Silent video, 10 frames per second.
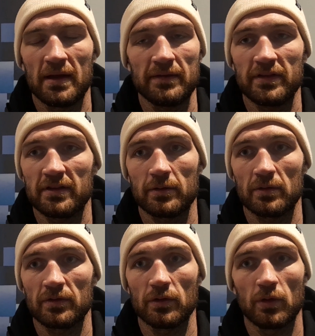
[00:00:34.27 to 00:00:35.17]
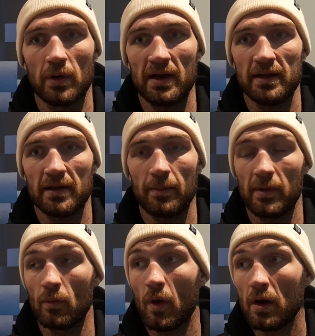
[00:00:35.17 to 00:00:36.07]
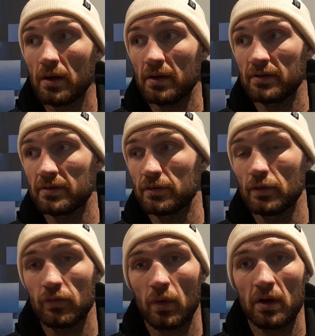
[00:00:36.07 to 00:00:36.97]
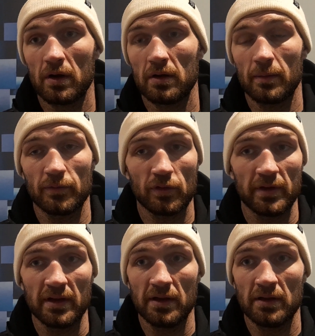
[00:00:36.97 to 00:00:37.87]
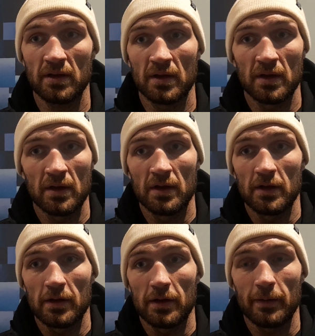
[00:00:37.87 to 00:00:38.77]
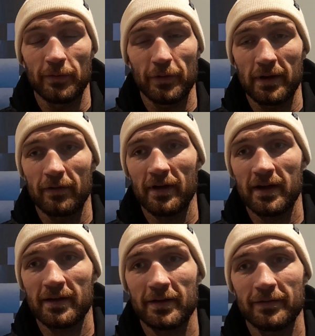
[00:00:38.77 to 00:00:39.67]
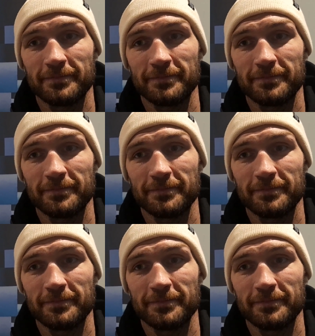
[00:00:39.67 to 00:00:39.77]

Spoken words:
Everything just went so quiet. I've been working as a youth worker. I'm training. I'm doing everything.